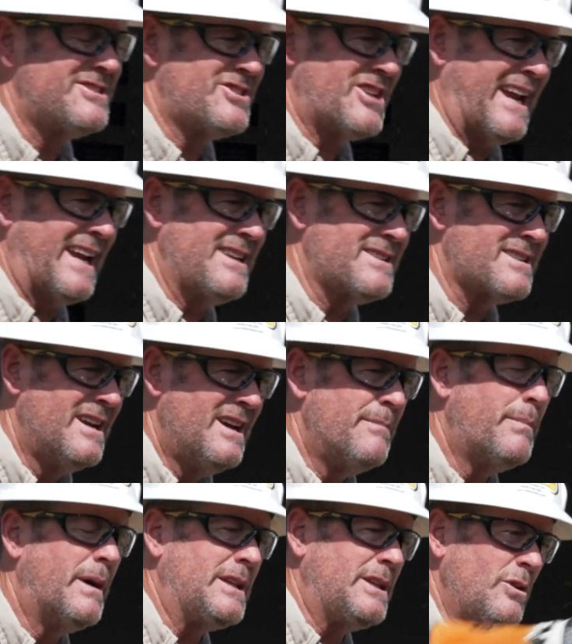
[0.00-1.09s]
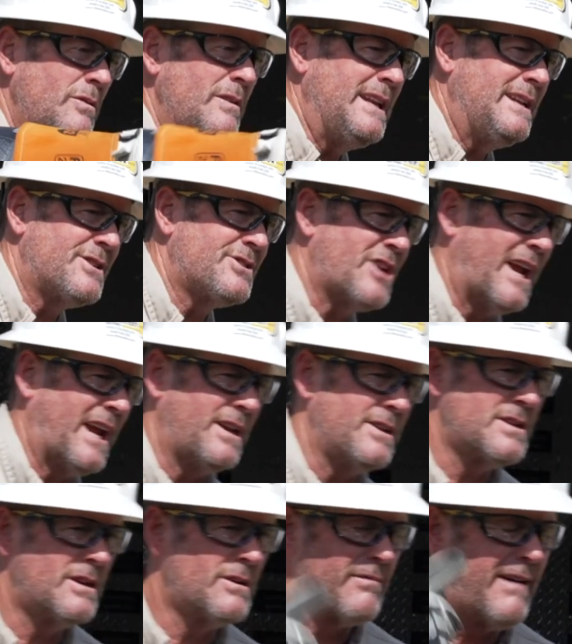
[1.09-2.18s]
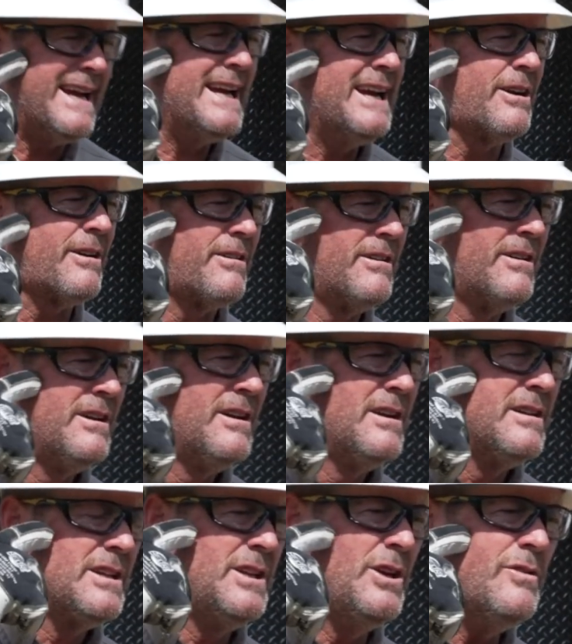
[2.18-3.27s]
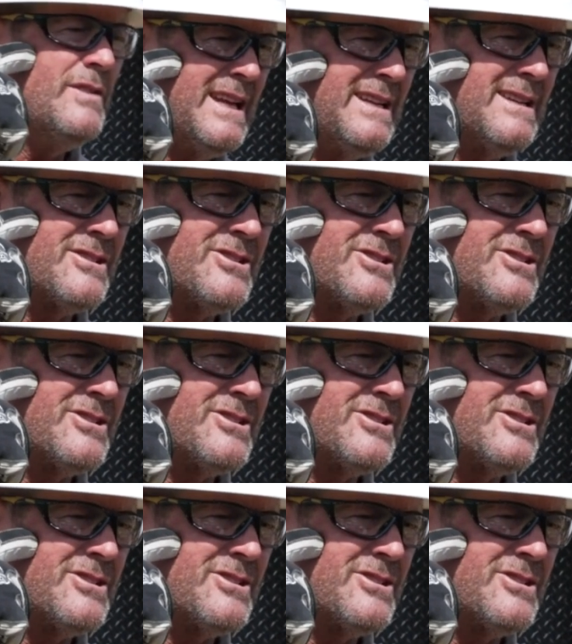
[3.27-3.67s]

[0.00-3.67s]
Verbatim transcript: change but you need to change right here you need to